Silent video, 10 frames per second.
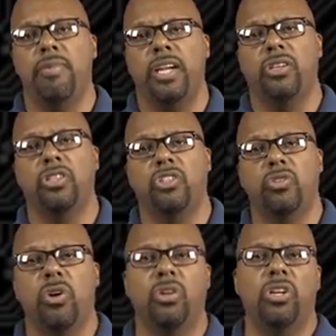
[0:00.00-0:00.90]

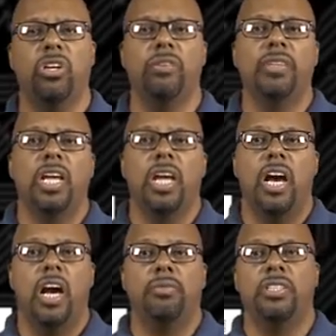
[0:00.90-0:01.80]
microcontroller,
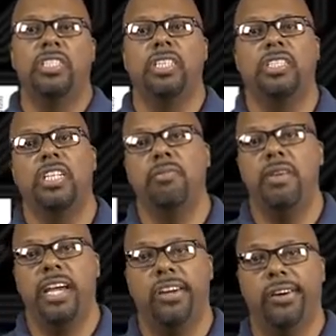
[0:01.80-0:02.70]
up to 16
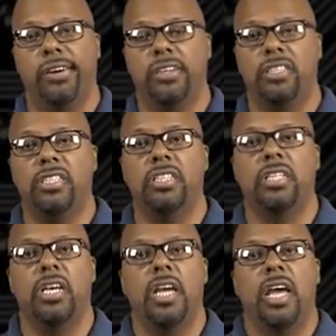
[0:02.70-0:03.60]
megahertz,
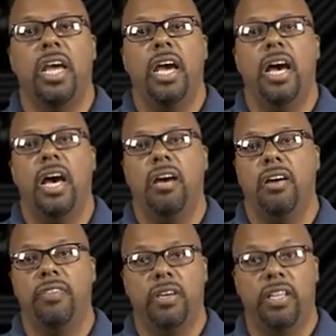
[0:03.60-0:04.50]

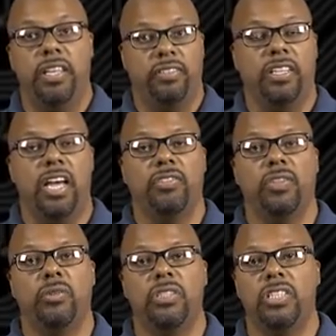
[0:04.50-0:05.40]
that's the clock
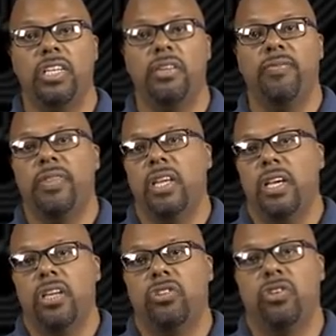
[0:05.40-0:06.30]
frequency.
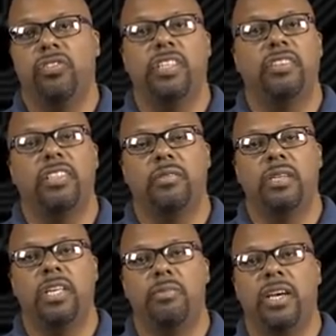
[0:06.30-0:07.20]
256
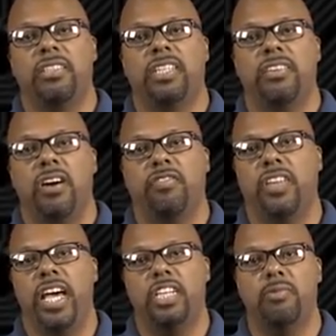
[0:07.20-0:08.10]
kilobytes of
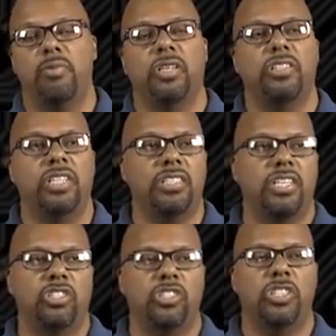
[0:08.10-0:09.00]
flash memory, so that
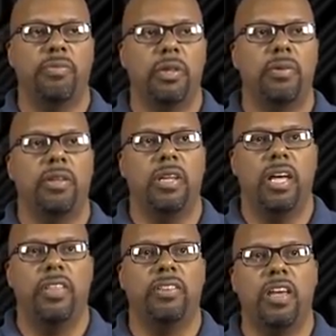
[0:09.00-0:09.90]
tells you something about
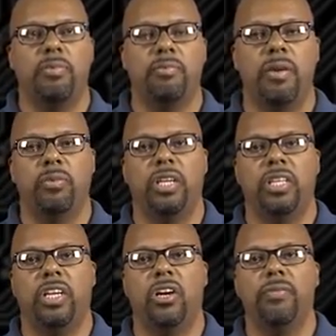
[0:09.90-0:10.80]
the type of memory
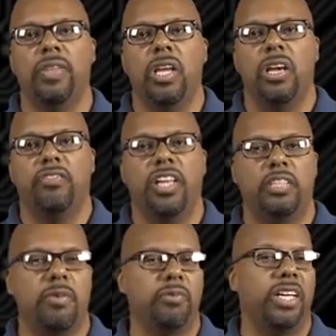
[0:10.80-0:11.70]
in there.
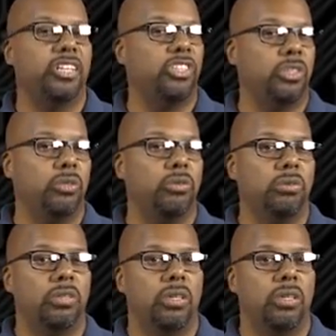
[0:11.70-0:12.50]
Flash memory, as you